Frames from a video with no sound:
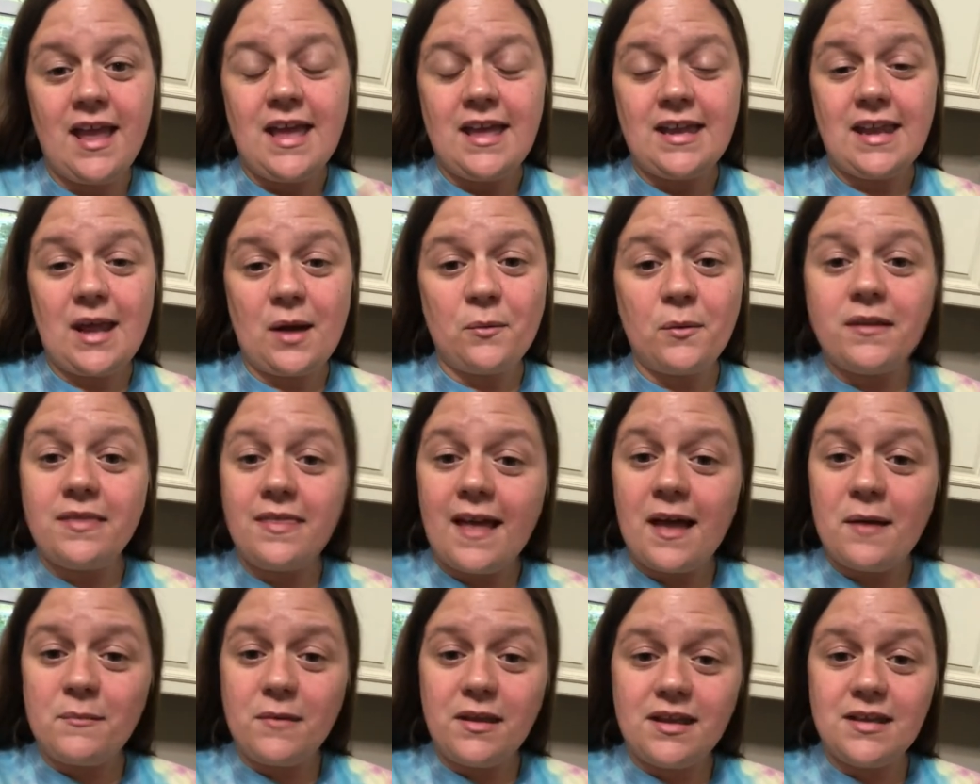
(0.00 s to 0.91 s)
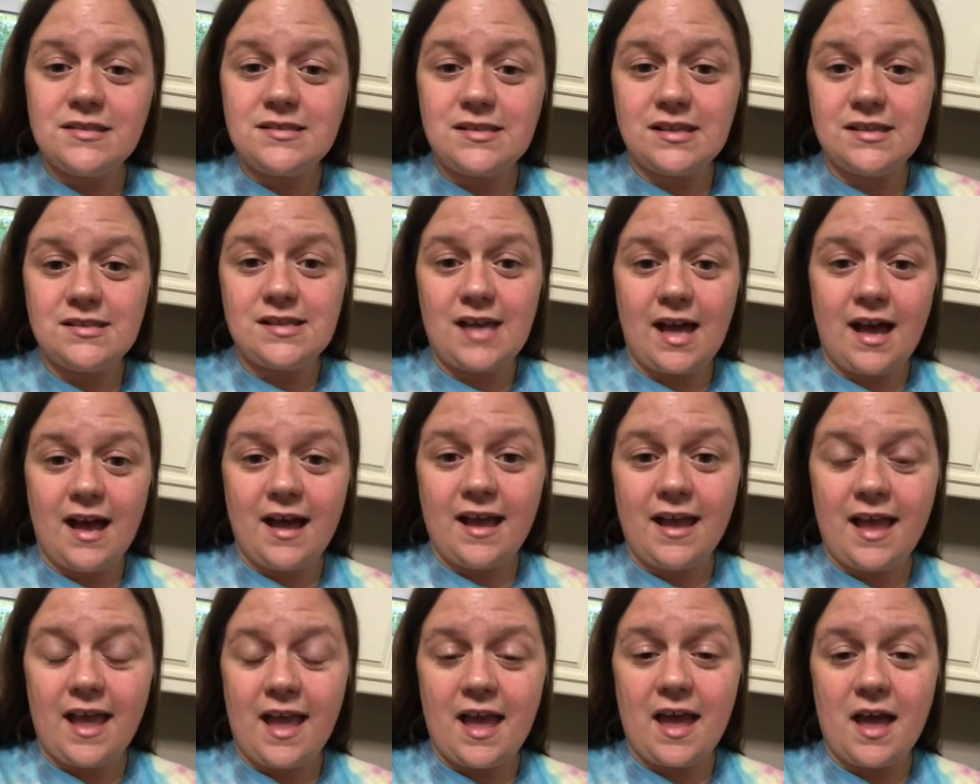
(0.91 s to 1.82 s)
Now, what that means is
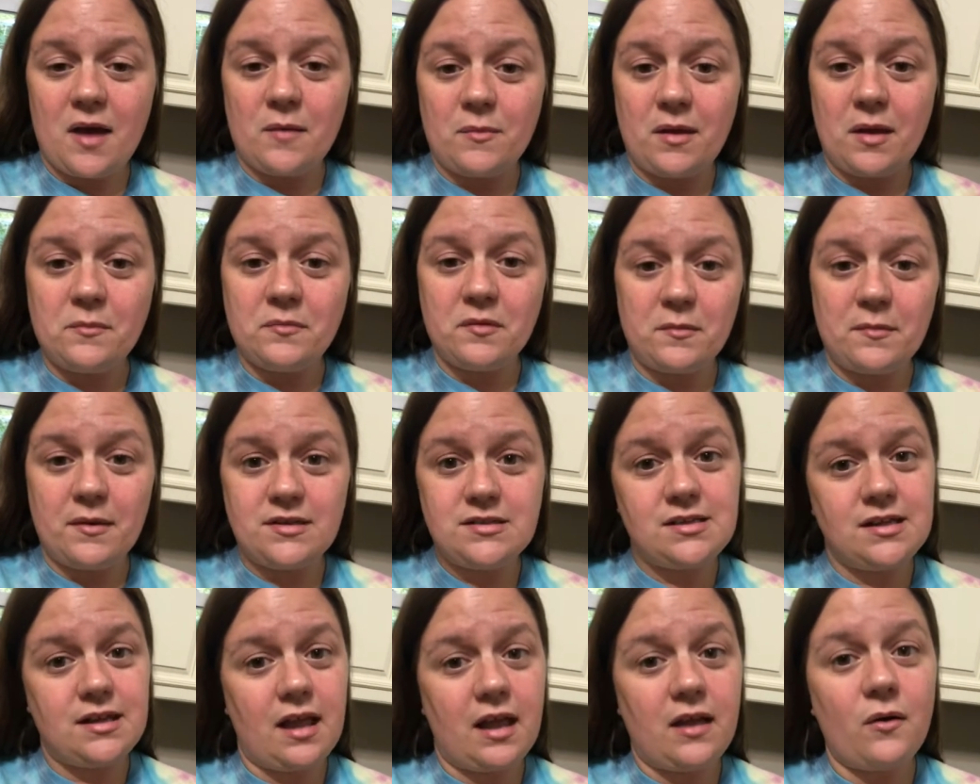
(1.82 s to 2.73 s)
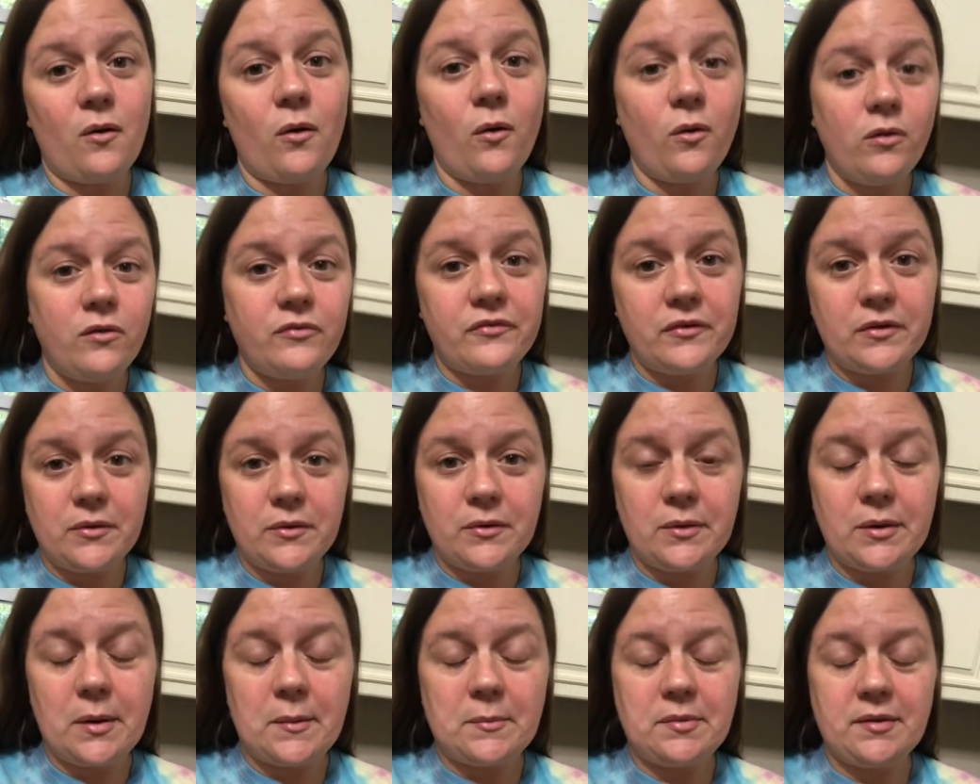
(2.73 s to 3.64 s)
I am implementing a whole
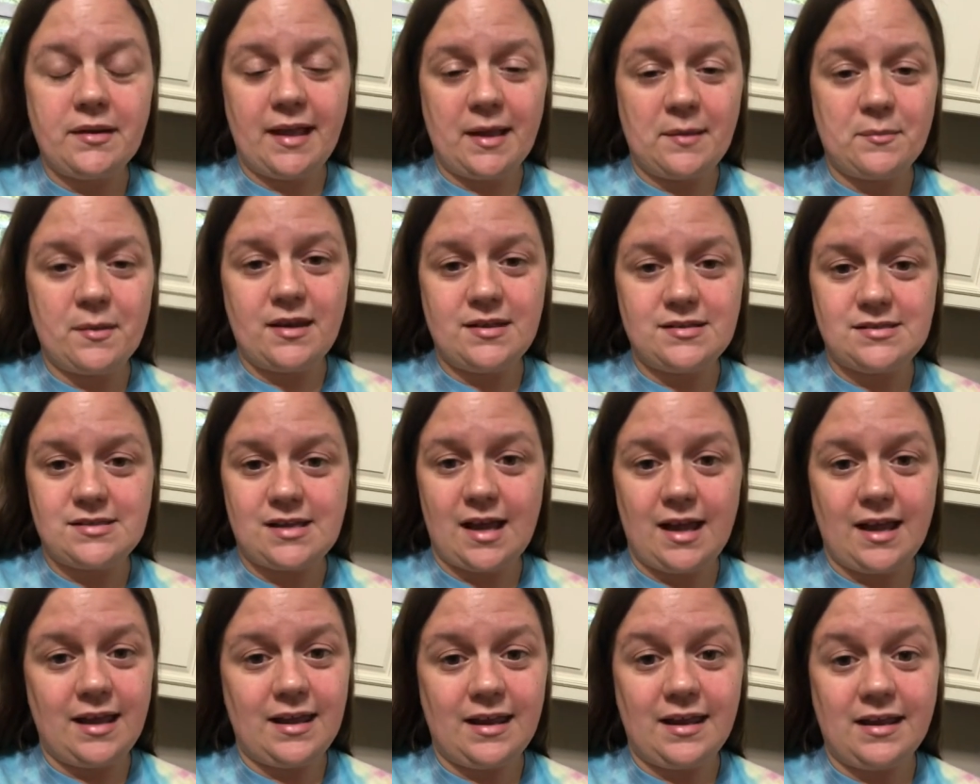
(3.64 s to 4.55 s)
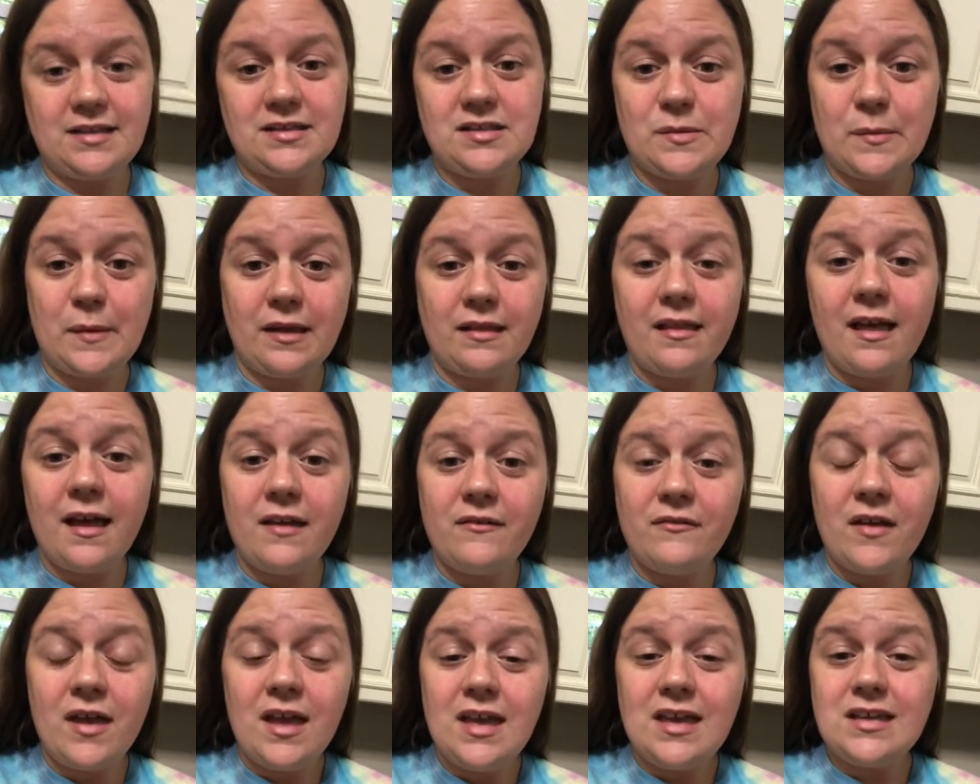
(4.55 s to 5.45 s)
food, plant based diet into my life
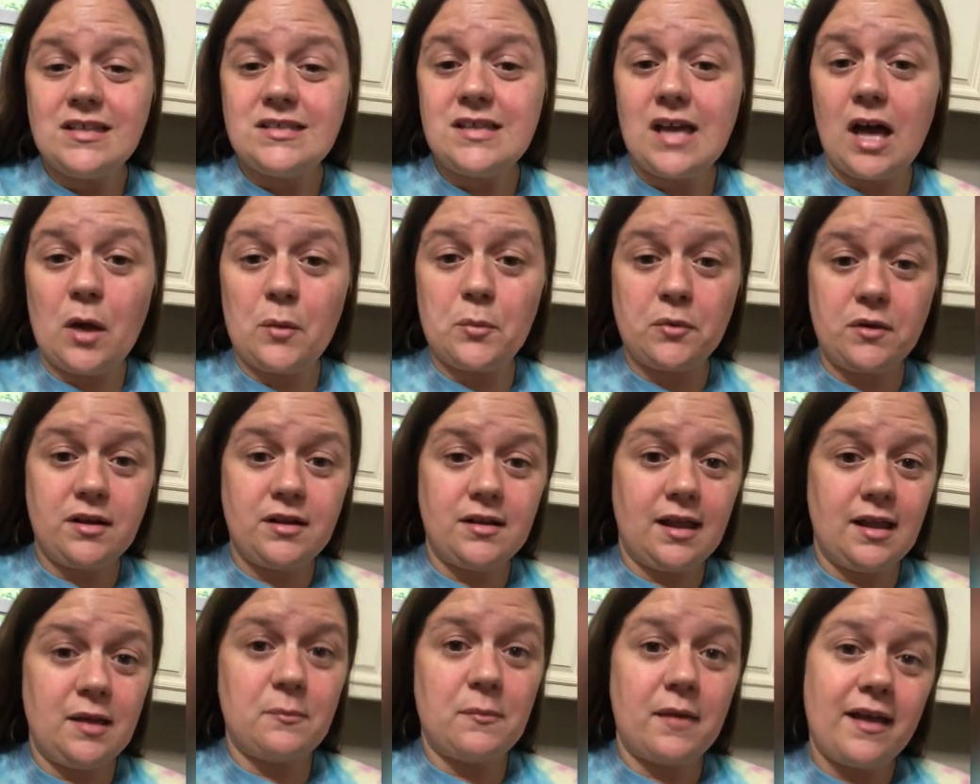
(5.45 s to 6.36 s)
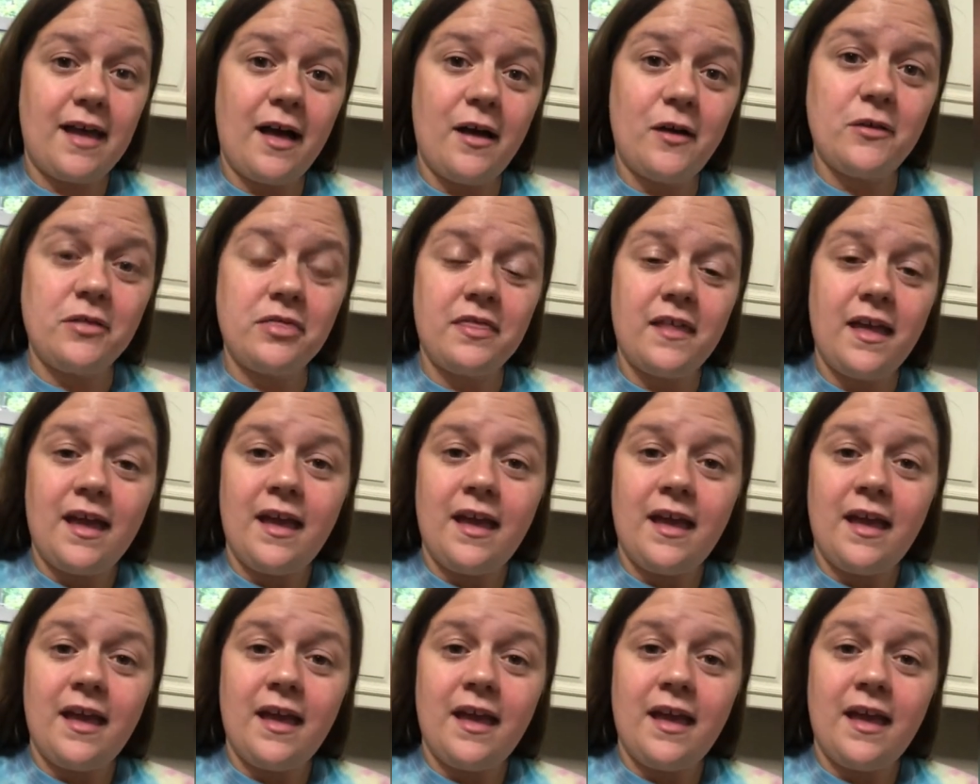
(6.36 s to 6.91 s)
to help reclaim my health